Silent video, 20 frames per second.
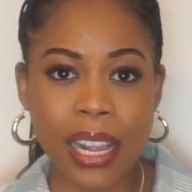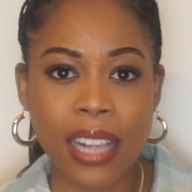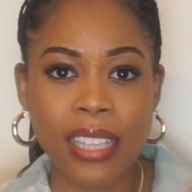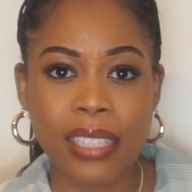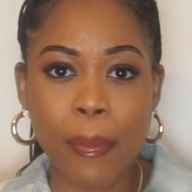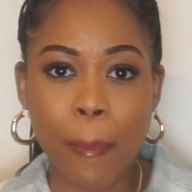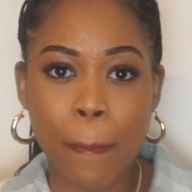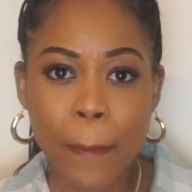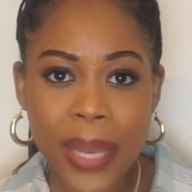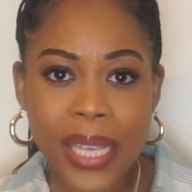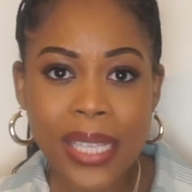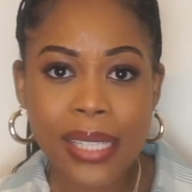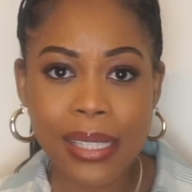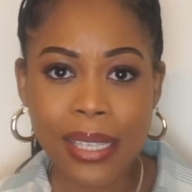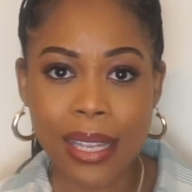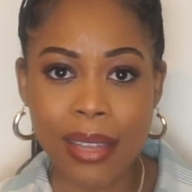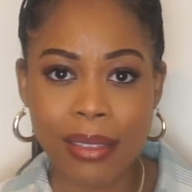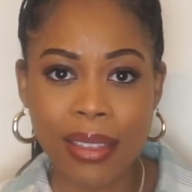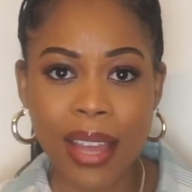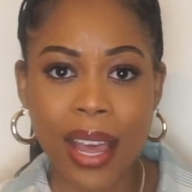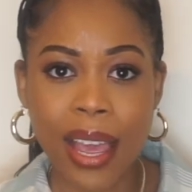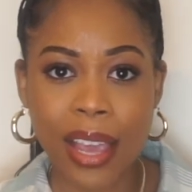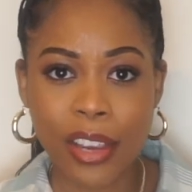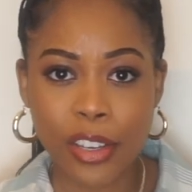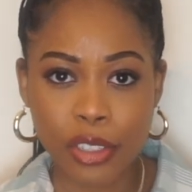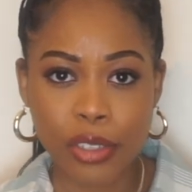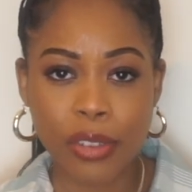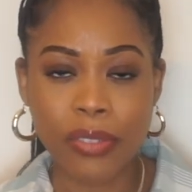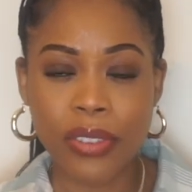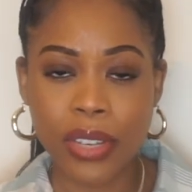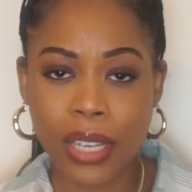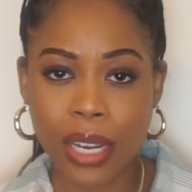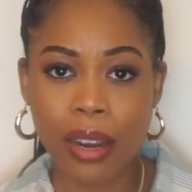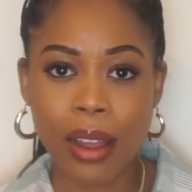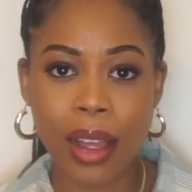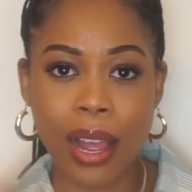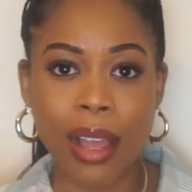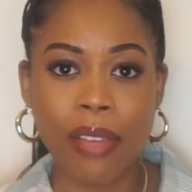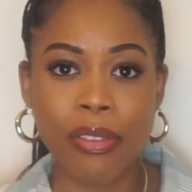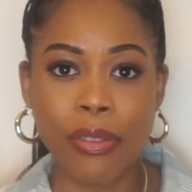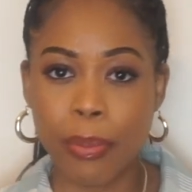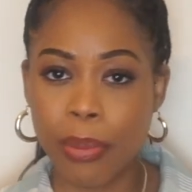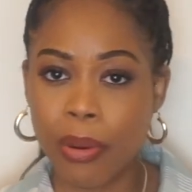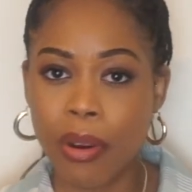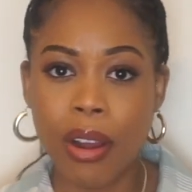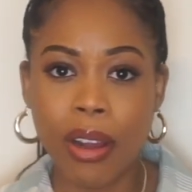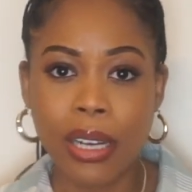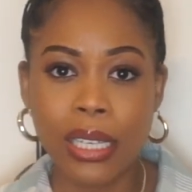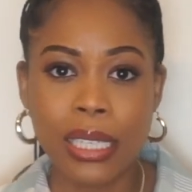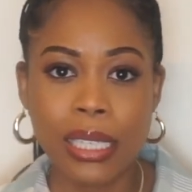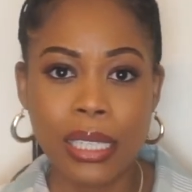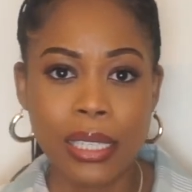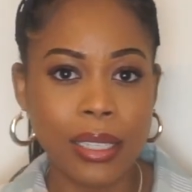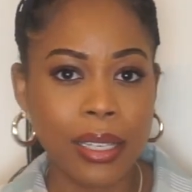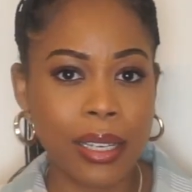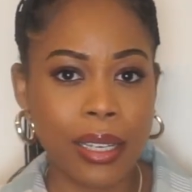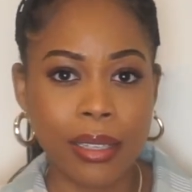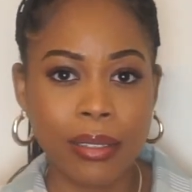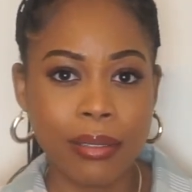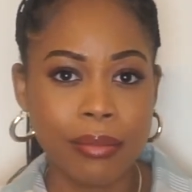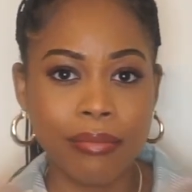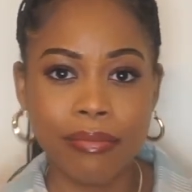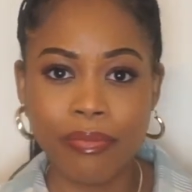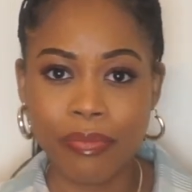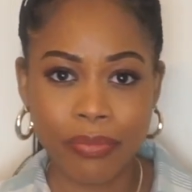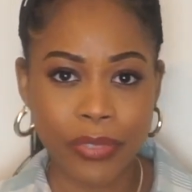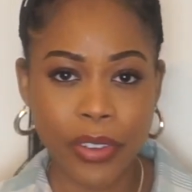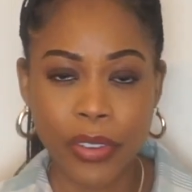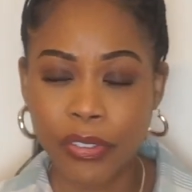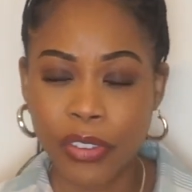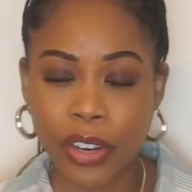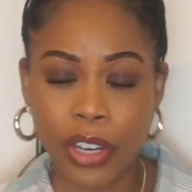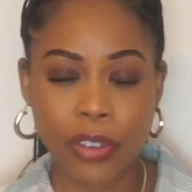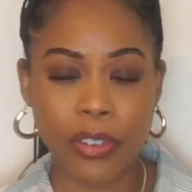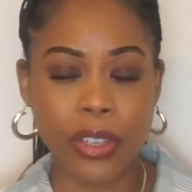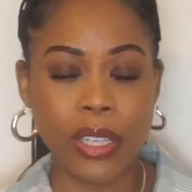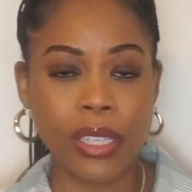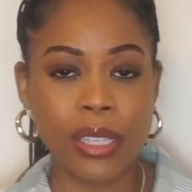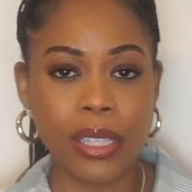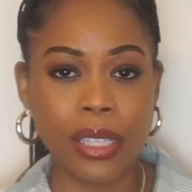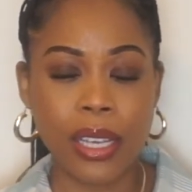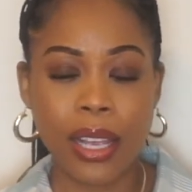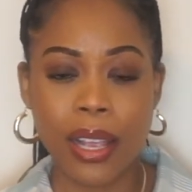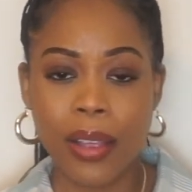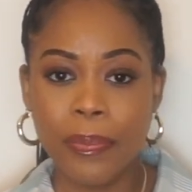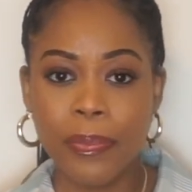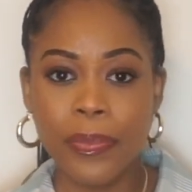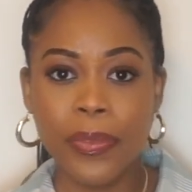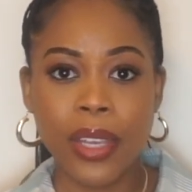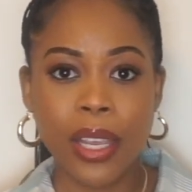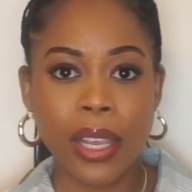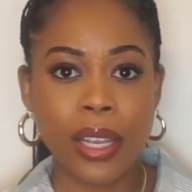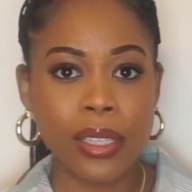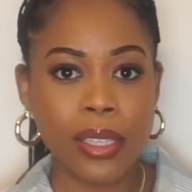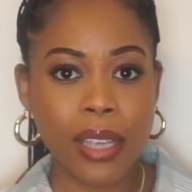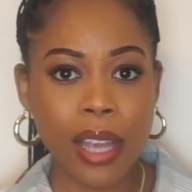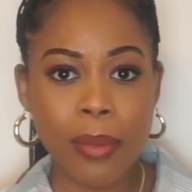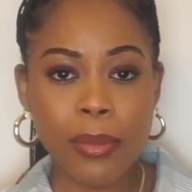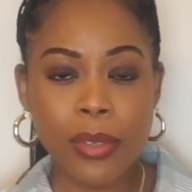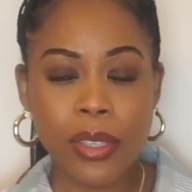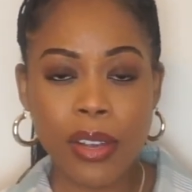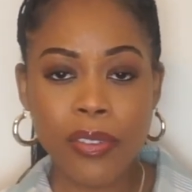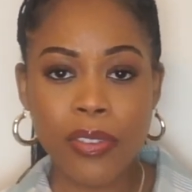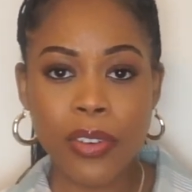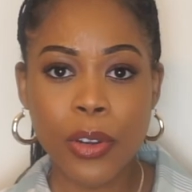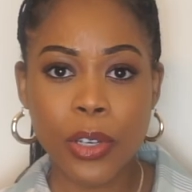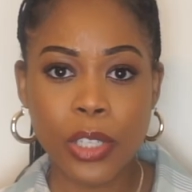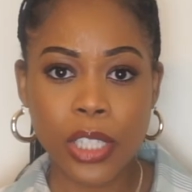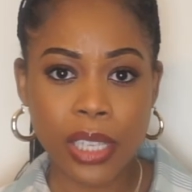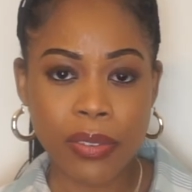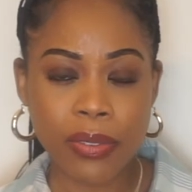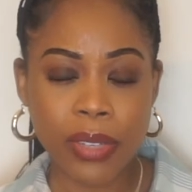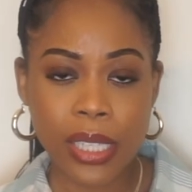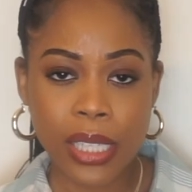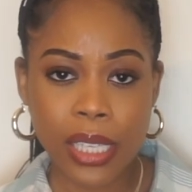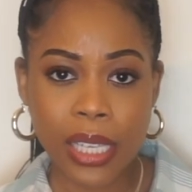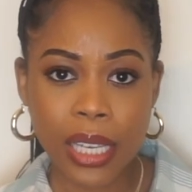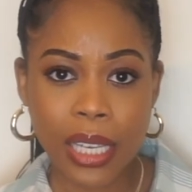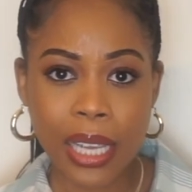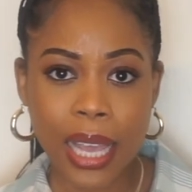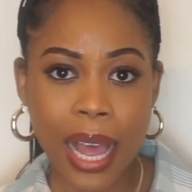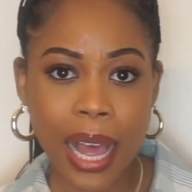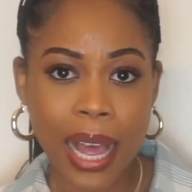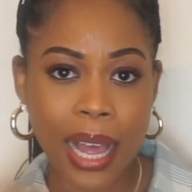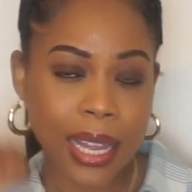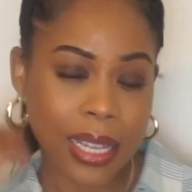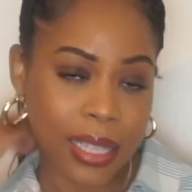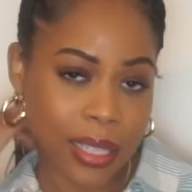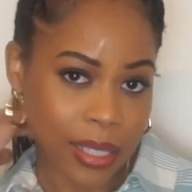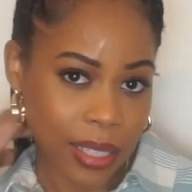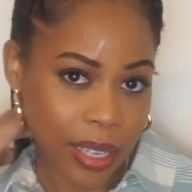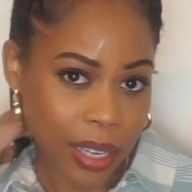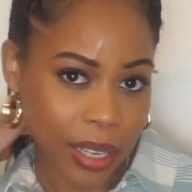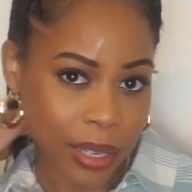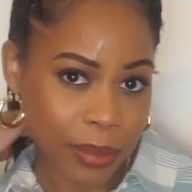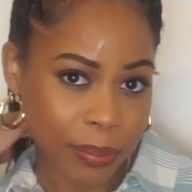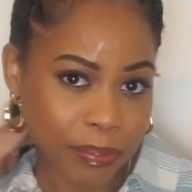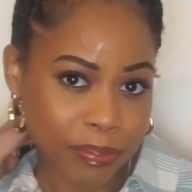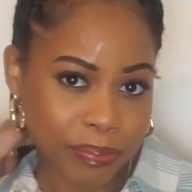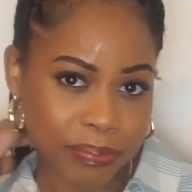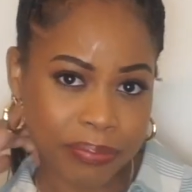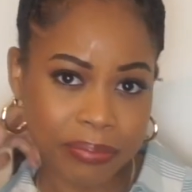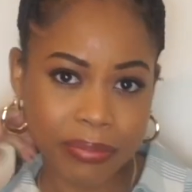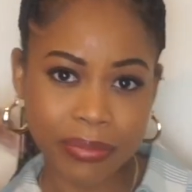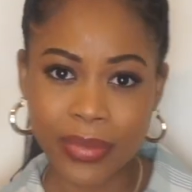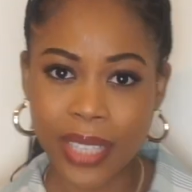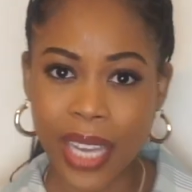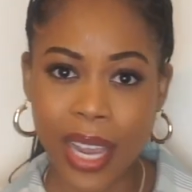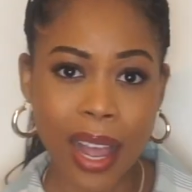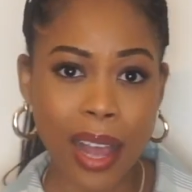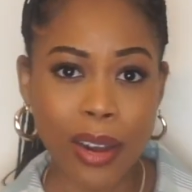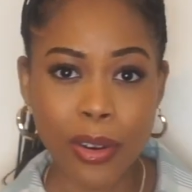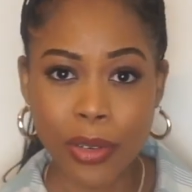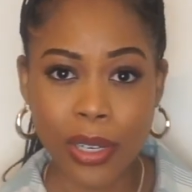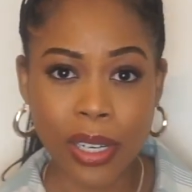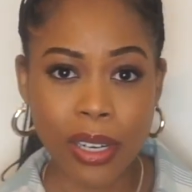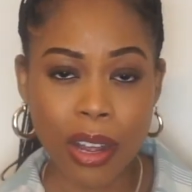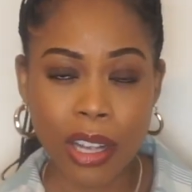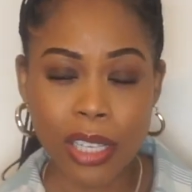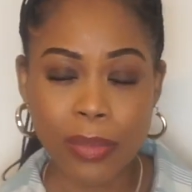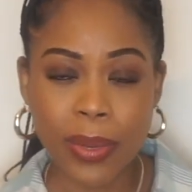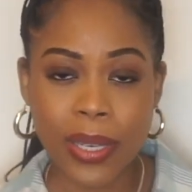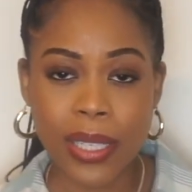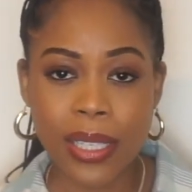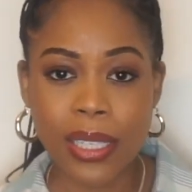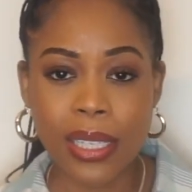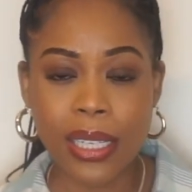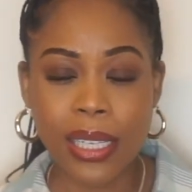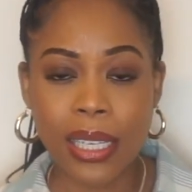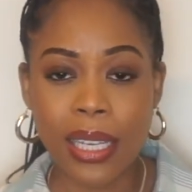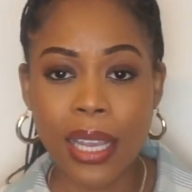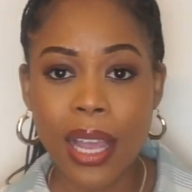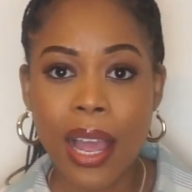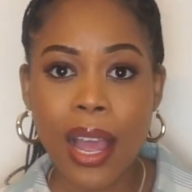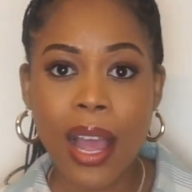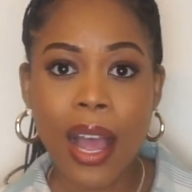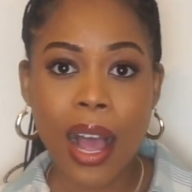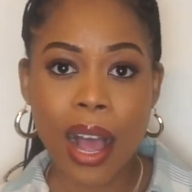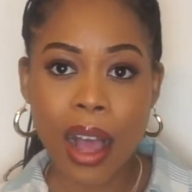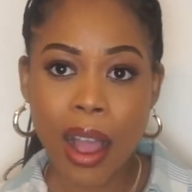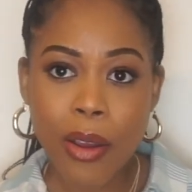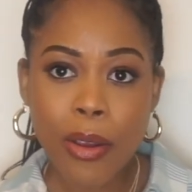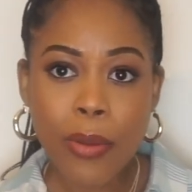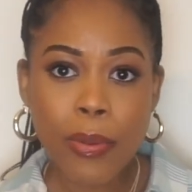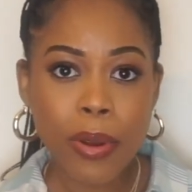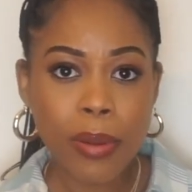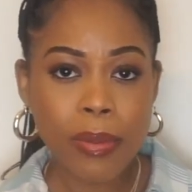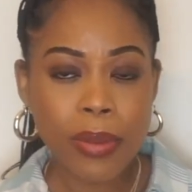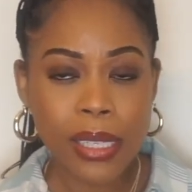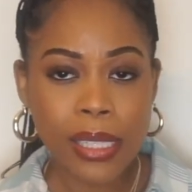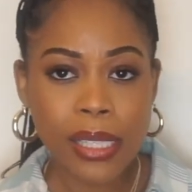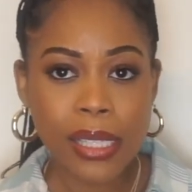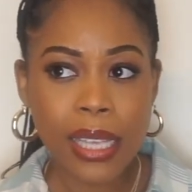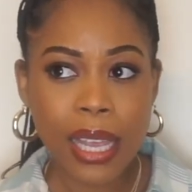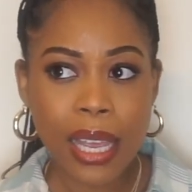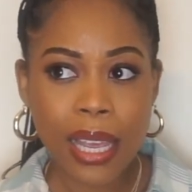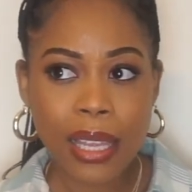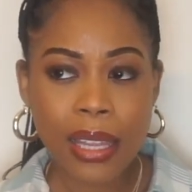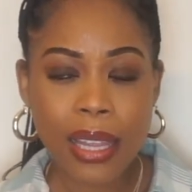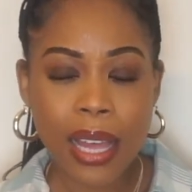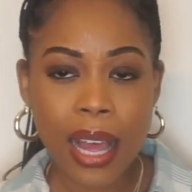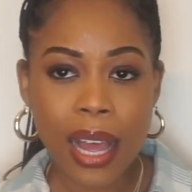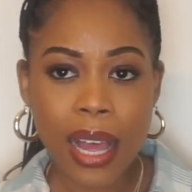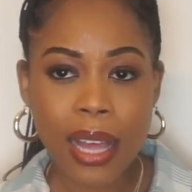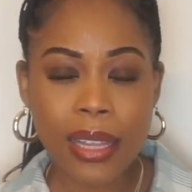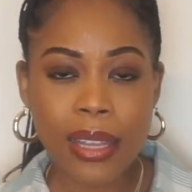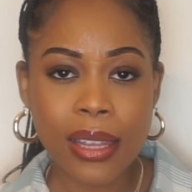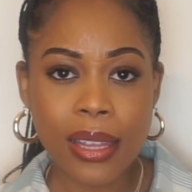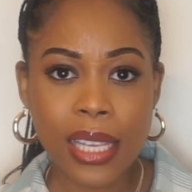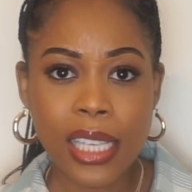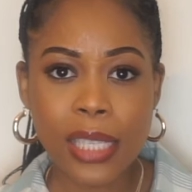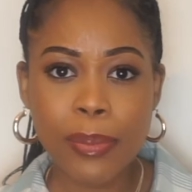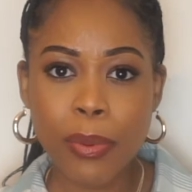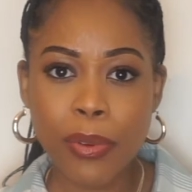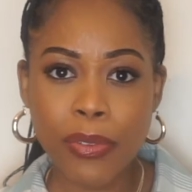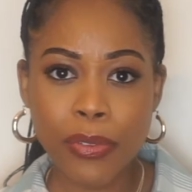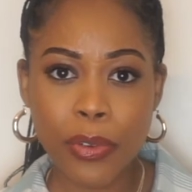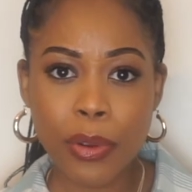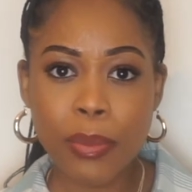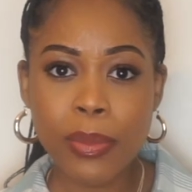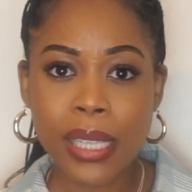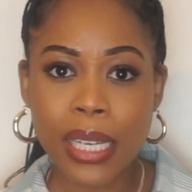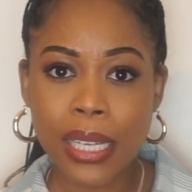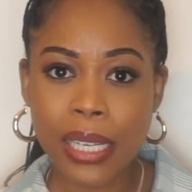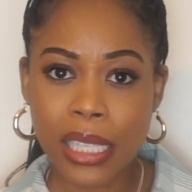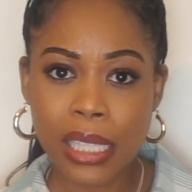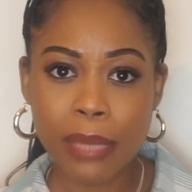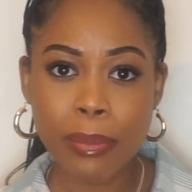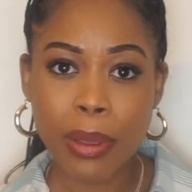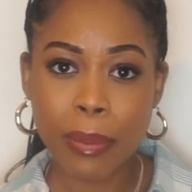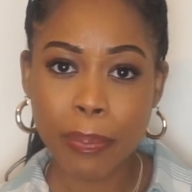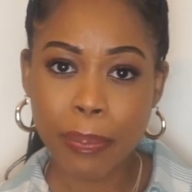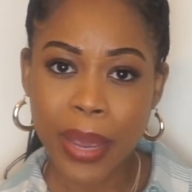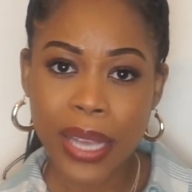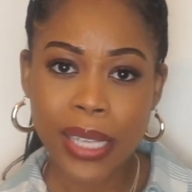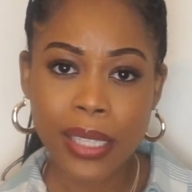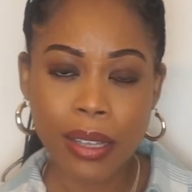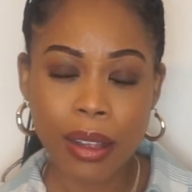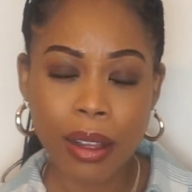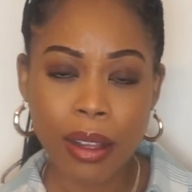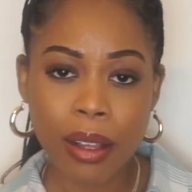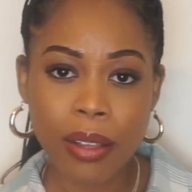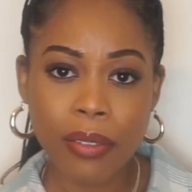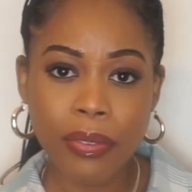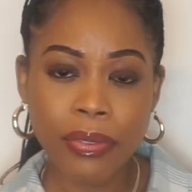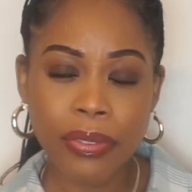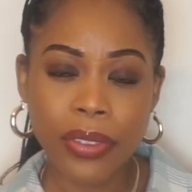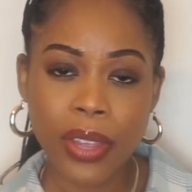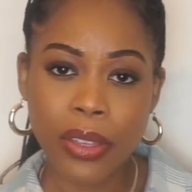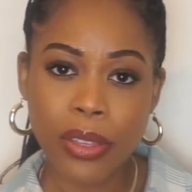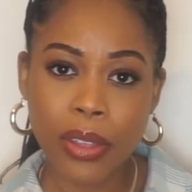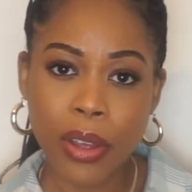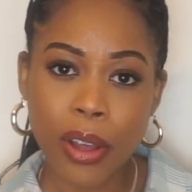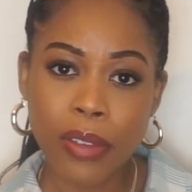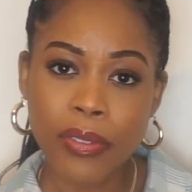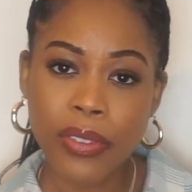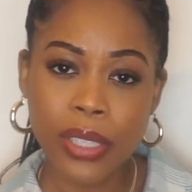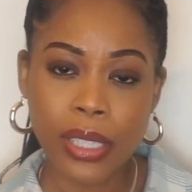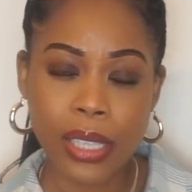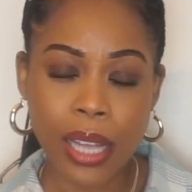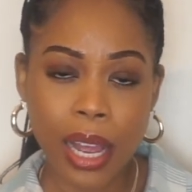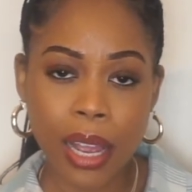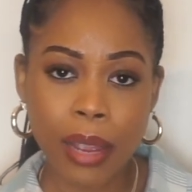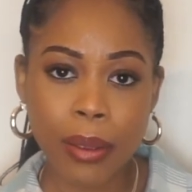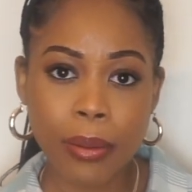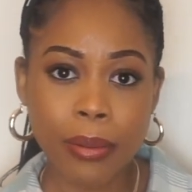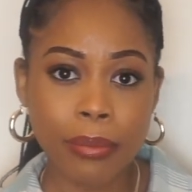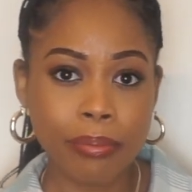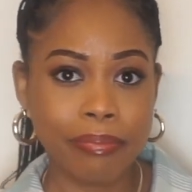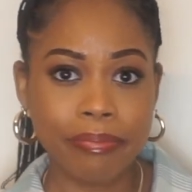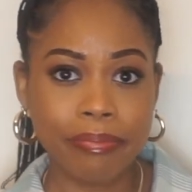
missing that extra vanilla and the praline in the fragrance. In terms of longevity and yeah, how long it lasts basically, I would probably say that this performs a little bit better than the others that I